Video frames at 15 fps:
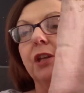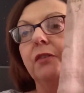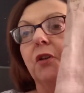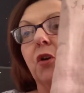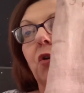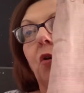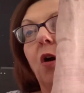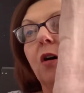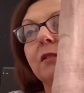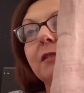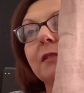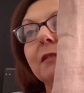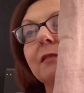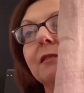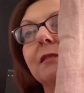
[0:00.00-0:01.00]
the
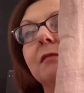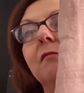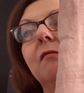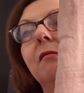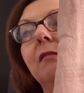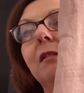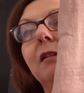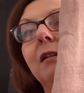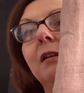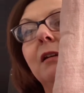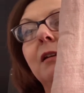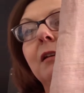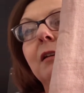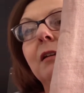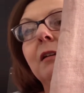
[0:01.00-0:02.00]
crosses,
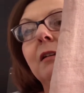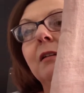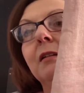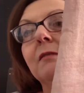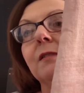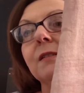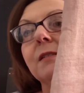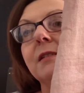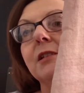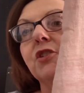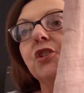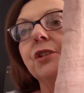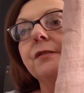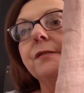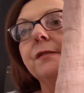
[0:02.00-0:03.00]
the
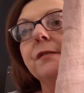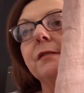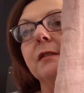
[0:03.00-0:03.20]
stitches,